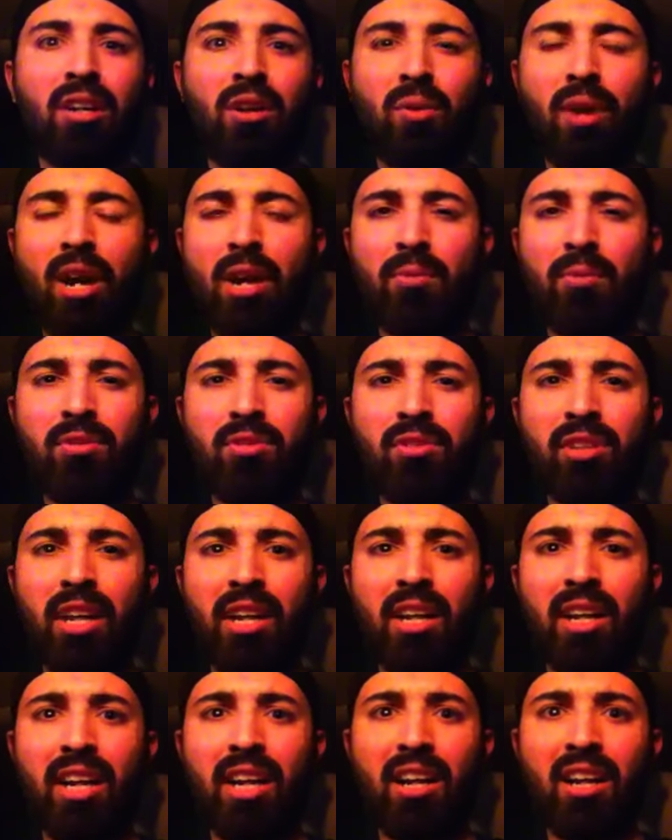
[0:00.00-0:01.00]
Crowd was just
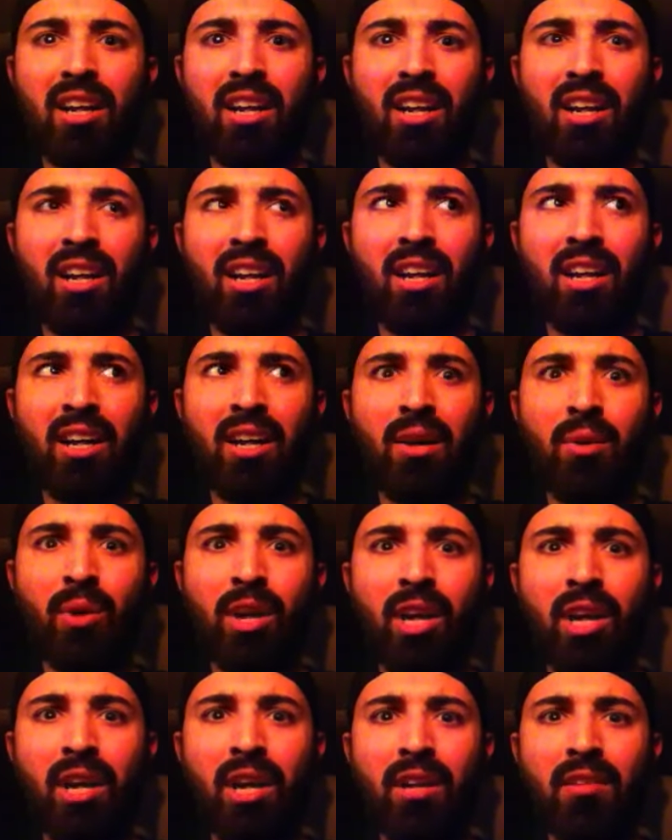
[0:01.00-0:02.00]
kind of like,
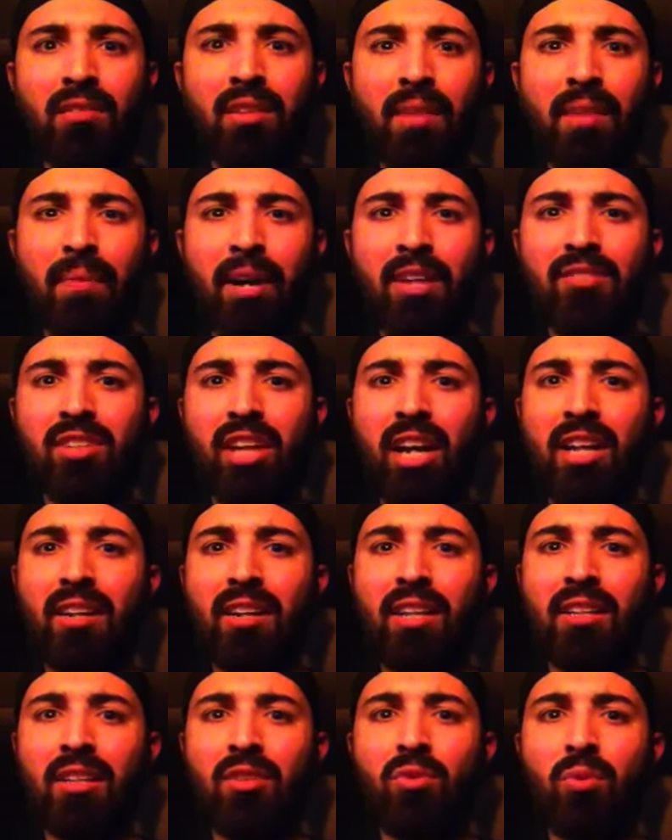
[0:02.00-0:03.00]
okay, that match kind
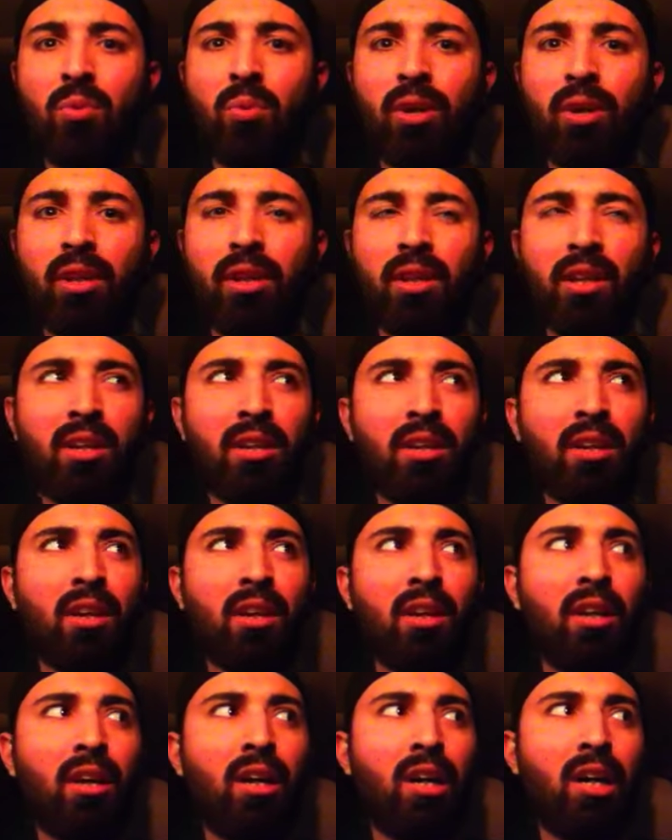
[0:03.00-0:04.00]
of ended too quickly. It
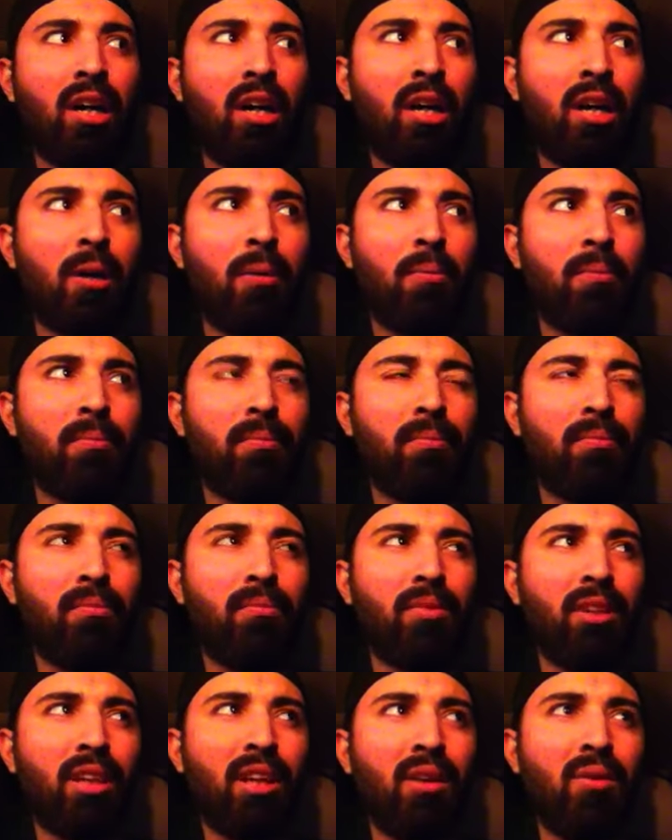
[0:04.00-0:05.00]

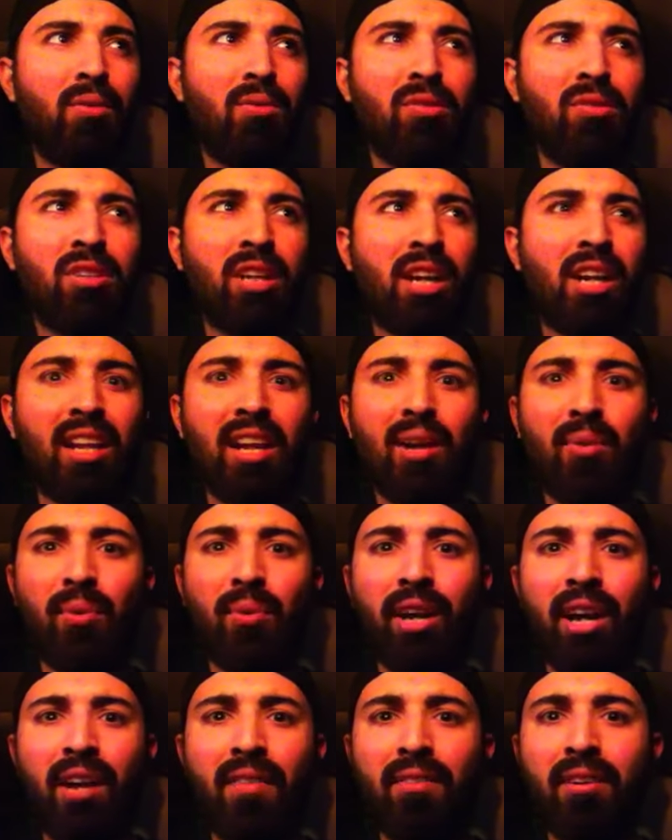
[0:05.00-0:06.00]
was just kind of like,
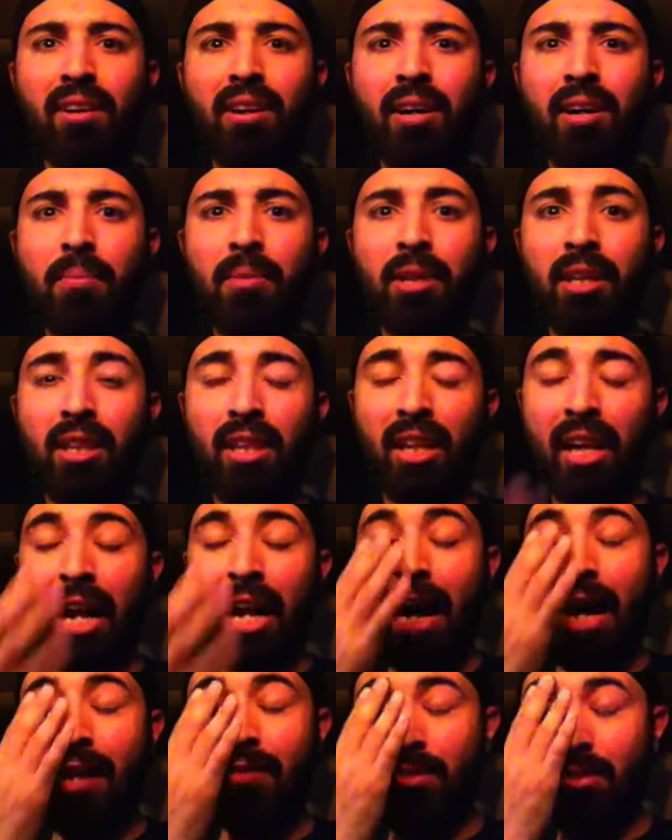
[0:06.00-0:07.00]
whatever. I mean, the
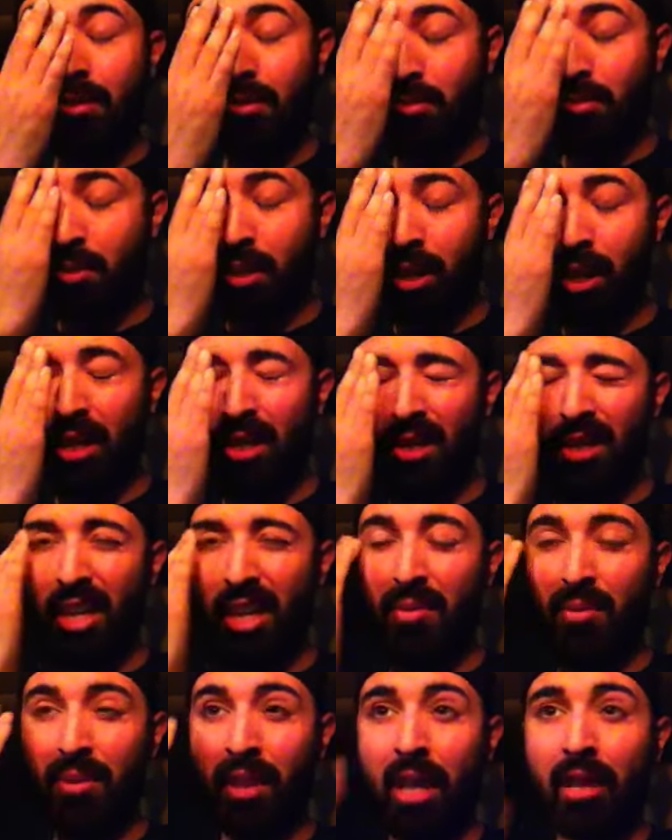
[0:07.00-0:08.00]
guys in the ring
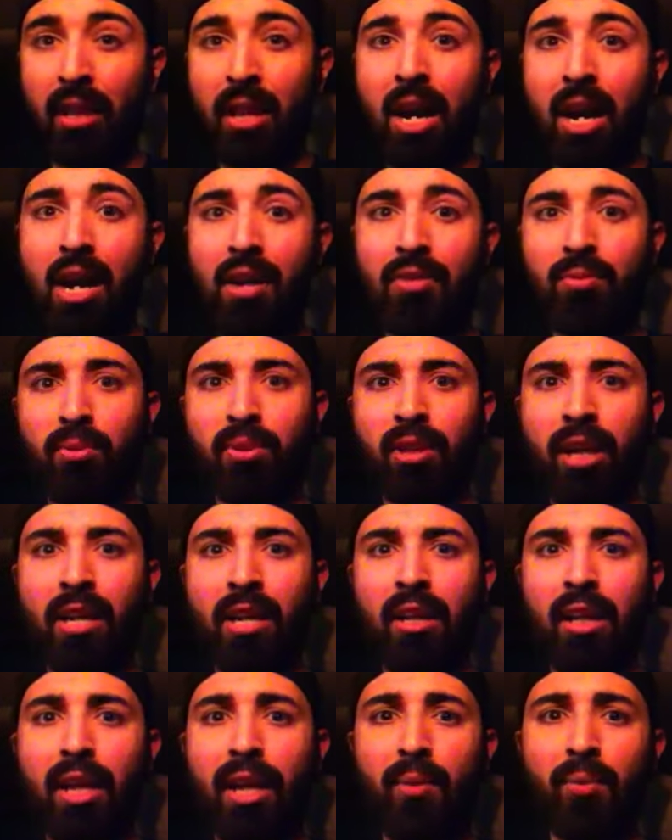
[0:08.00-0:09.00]
that lost were
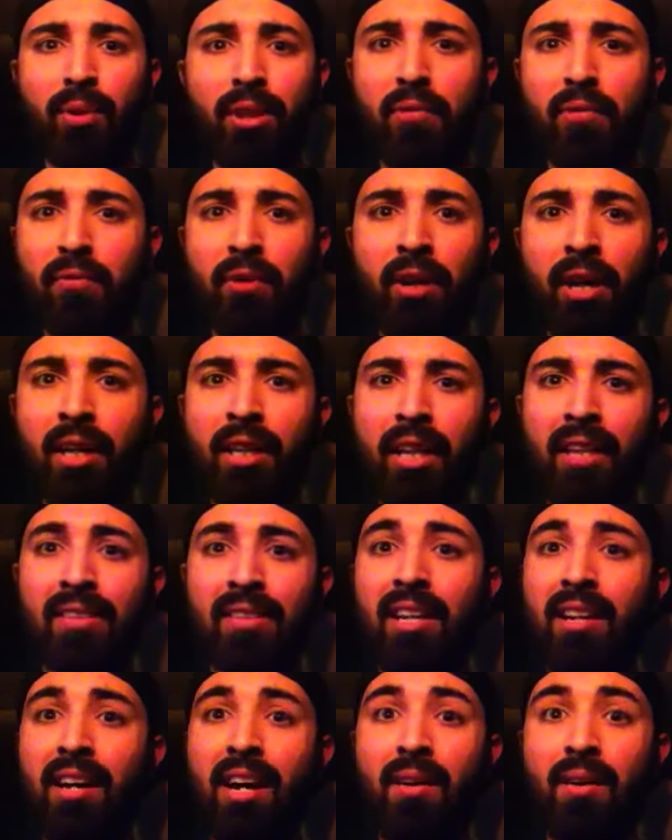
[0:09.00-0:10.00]
kind of like, what the fuck? That's
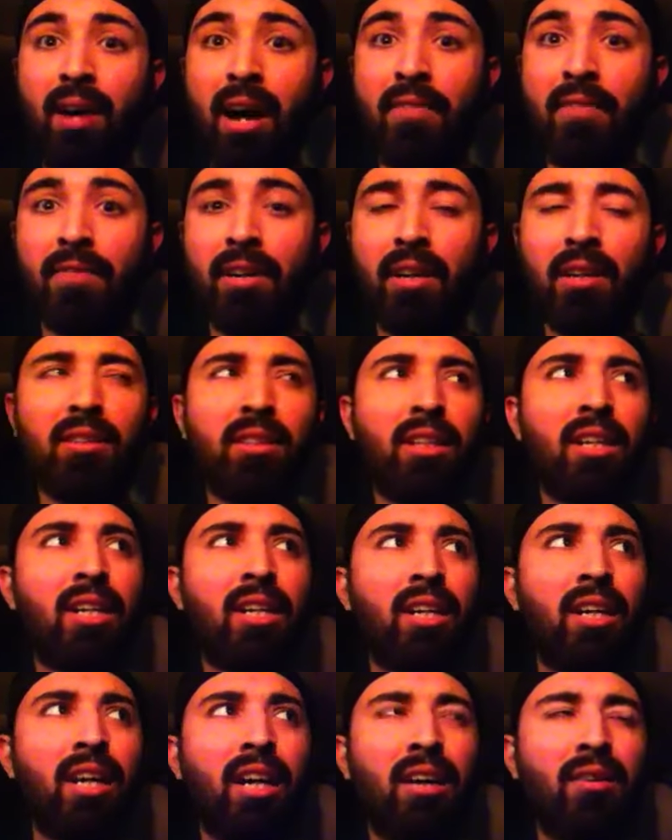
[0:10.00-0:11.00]
kind of how I felt.
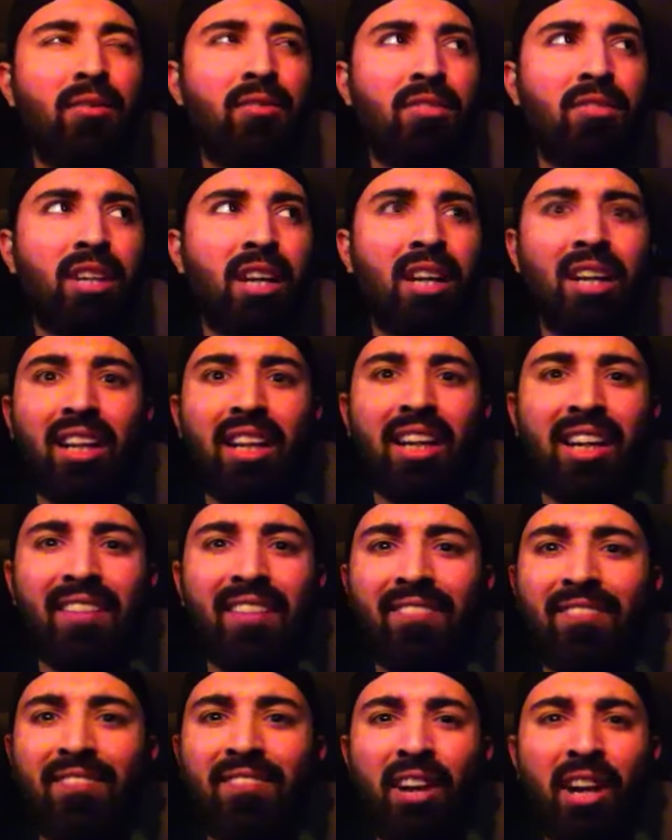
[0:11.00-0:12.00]
I was just kind of like,
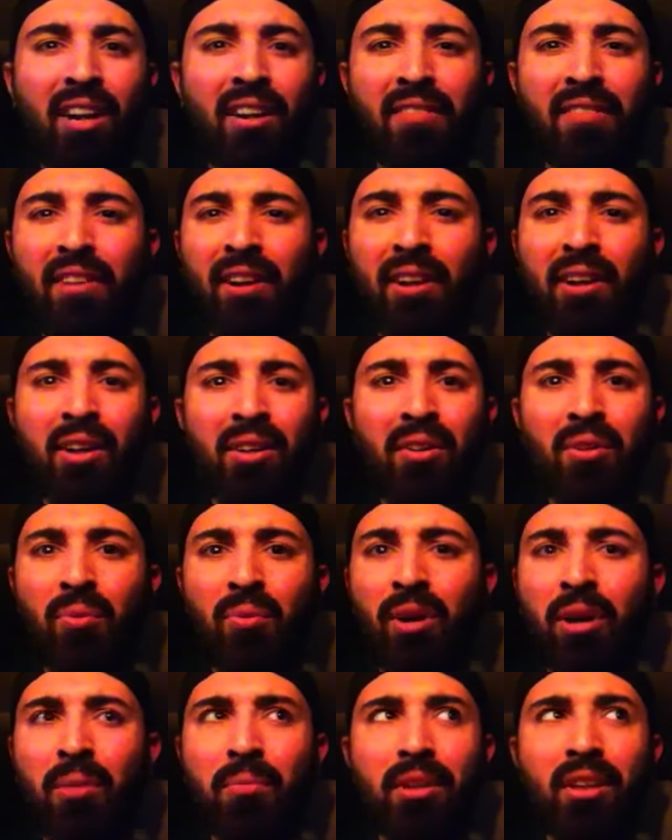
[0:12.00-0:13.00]
very, very
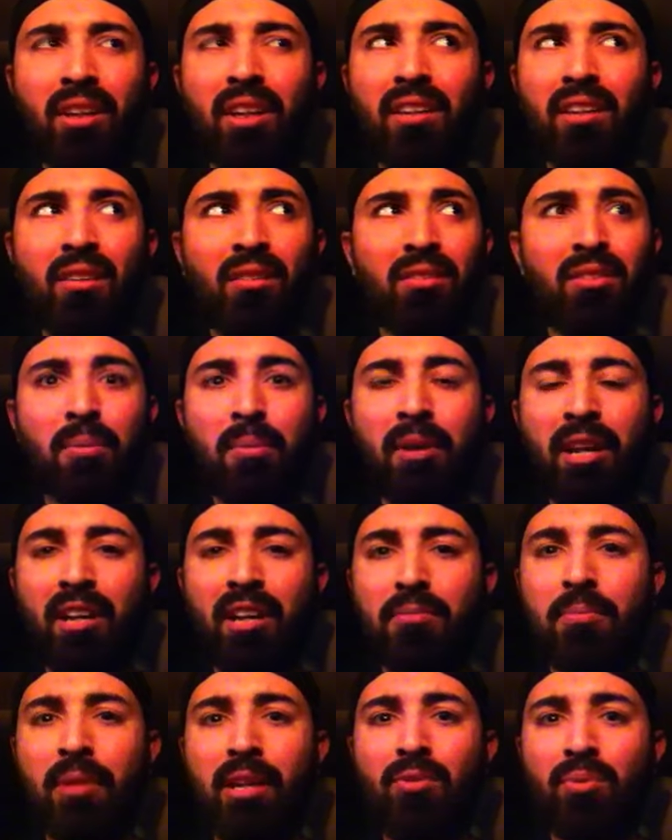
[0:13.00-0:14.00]
underwhelming Ultimate
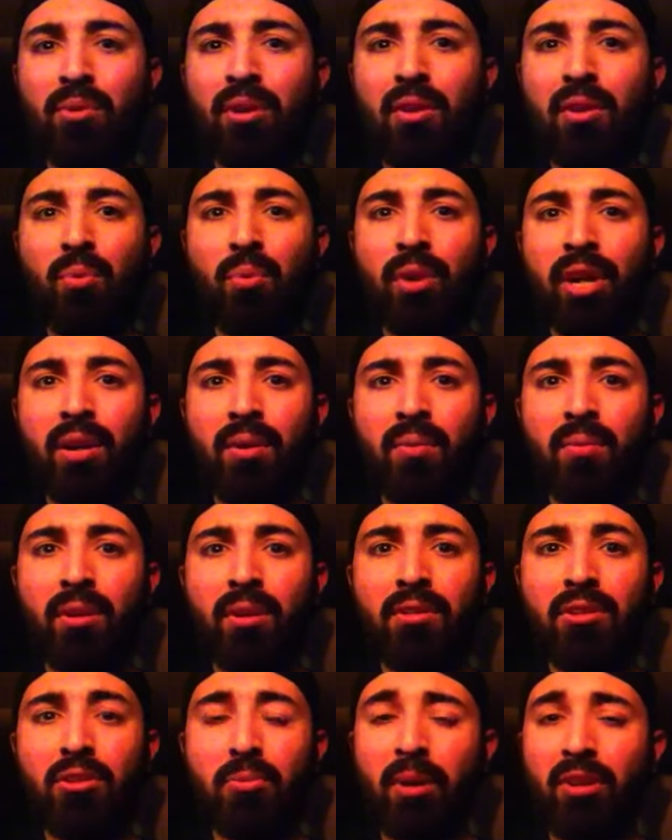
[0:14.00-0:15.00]
X match. One of the weaker
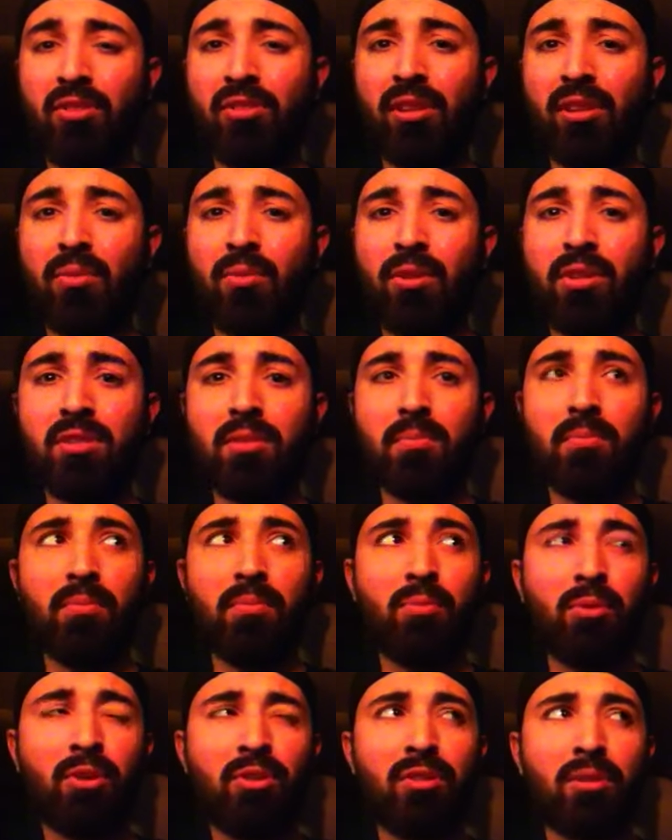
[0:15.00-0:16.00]
ones, especially in
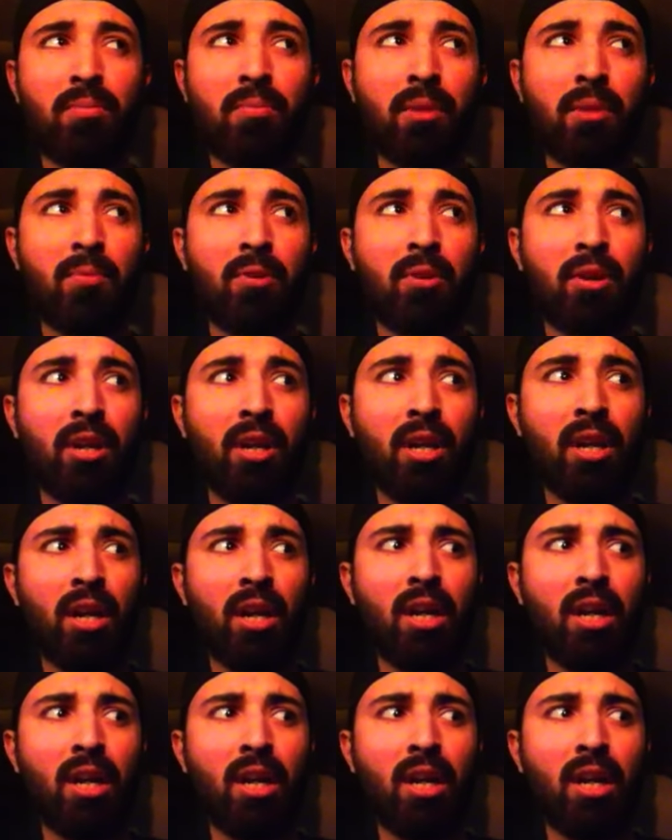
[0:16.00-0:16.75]
recent memory.